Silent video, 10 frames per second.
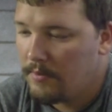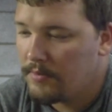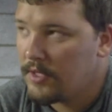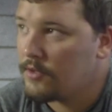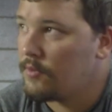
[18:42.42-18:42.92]

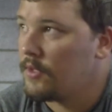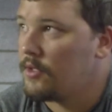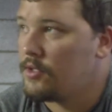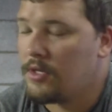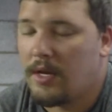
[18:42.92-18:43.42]
Does a really
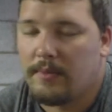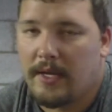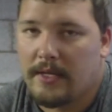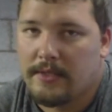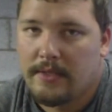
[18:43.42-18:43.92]
good job,
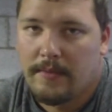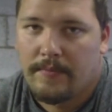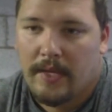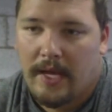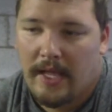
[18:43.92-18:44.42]
guys.
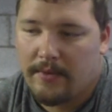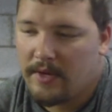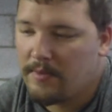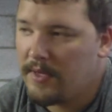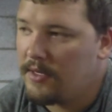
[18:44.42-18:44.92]
Highly
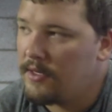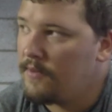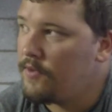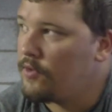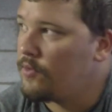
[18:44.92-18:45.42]
recommended
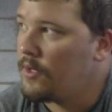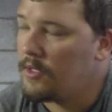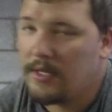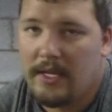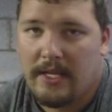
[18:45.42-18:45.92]
if you're
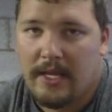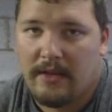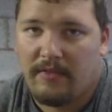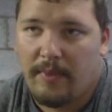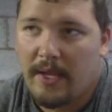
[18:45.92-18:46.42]
doing any kind
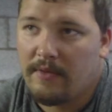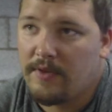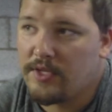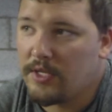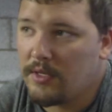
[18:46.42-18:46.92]
of pan
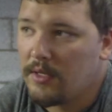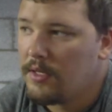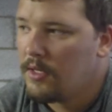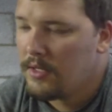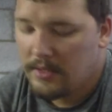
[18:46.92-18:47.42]
fishing
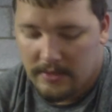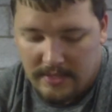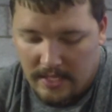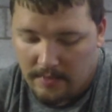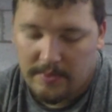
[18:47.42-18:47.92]

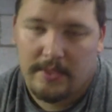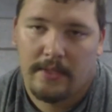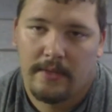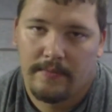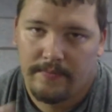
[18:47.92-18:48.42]
setups.
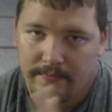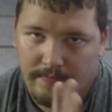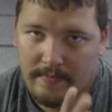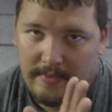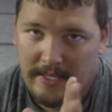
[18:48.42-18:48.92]

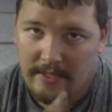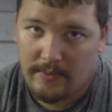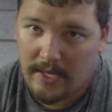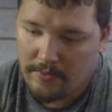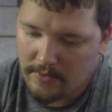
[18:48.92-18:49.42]
That's
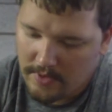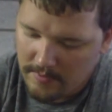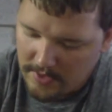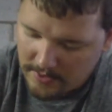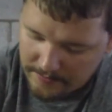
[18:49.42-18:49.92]
what I would recommend.